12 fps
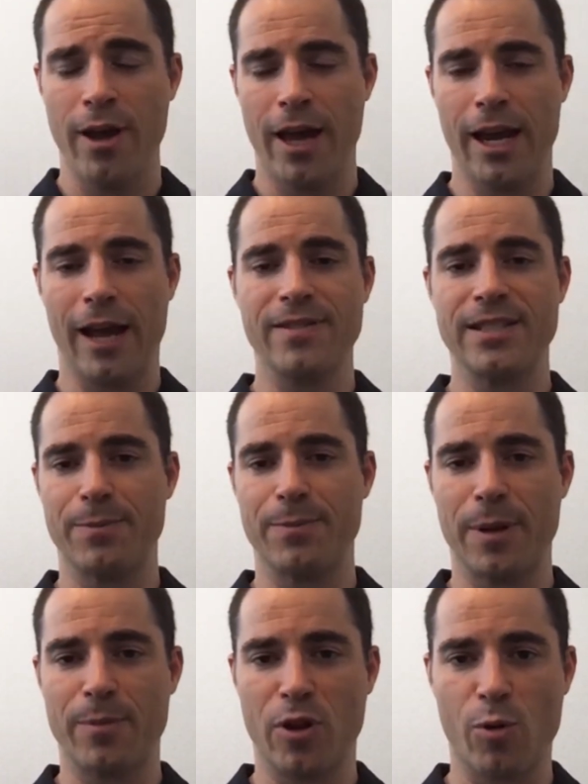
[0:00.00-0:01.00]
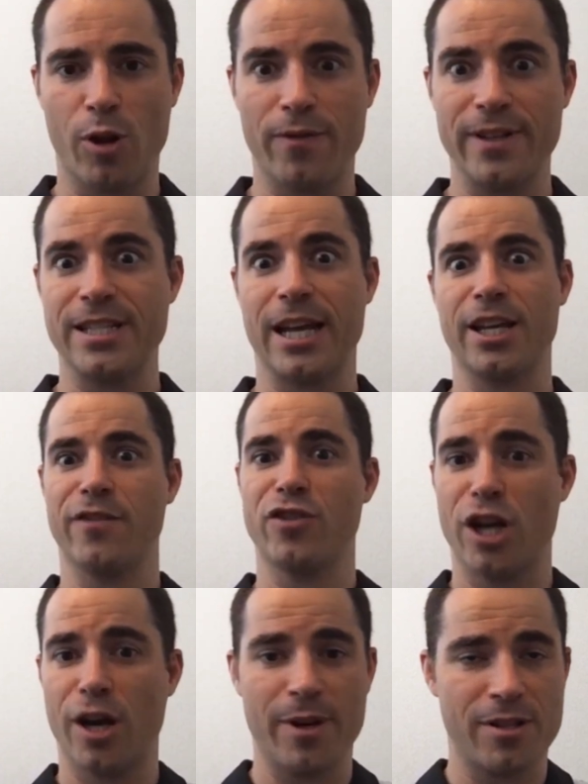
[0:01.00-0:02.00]
And I've stepped up to the role of executive
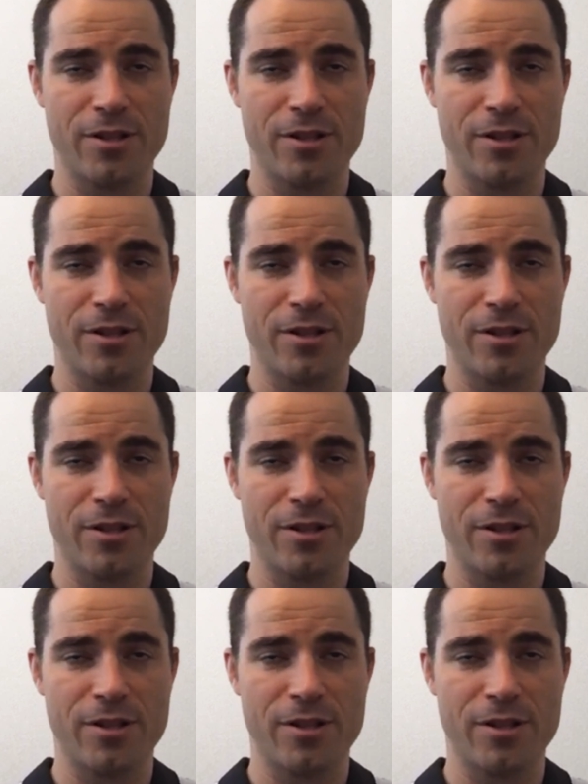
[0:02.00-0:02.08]
chairman.